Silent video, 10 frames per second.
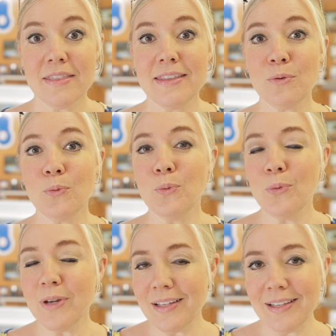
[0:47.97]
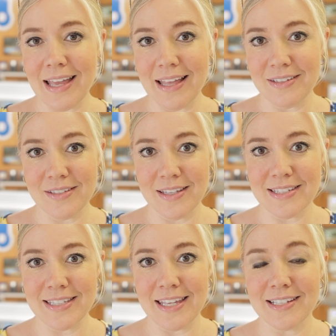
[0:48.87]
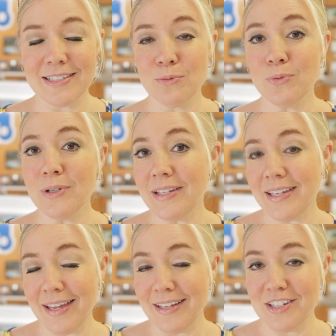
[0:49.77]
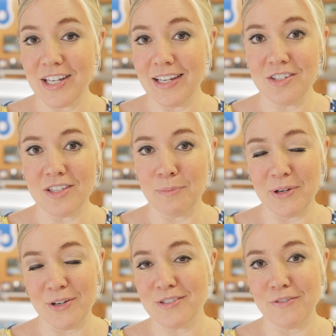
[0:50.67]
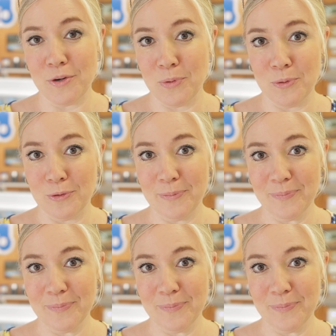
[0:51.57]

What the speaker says: that really add to the aesthetics and really can change the appearance of your pool.